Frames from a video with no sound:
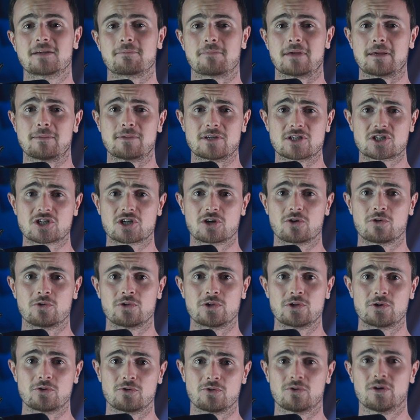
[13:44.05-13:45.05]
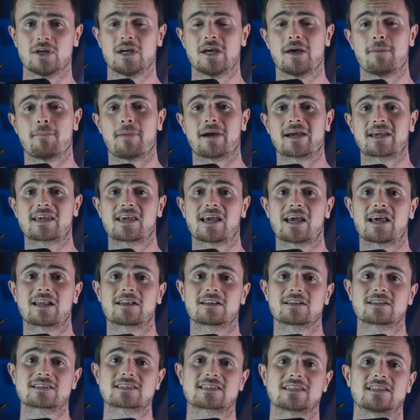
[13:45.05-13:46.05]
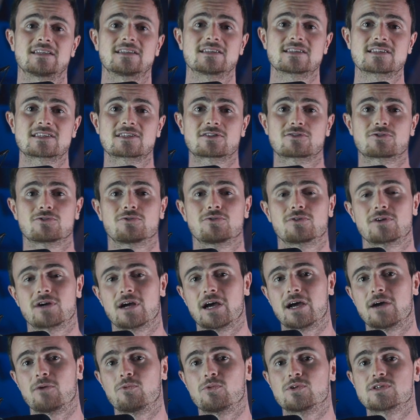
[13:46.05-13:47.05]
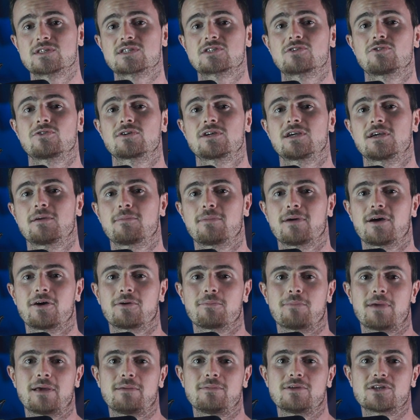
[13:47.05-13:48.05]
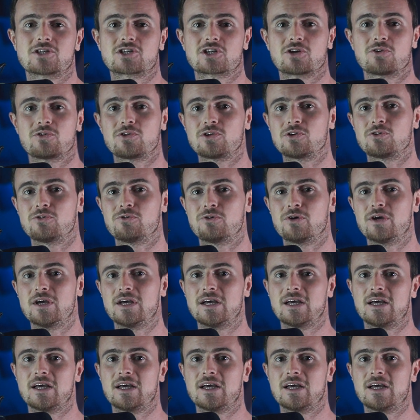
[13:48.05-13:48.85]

maybe show you my candles in the store I was talking about, maybe show you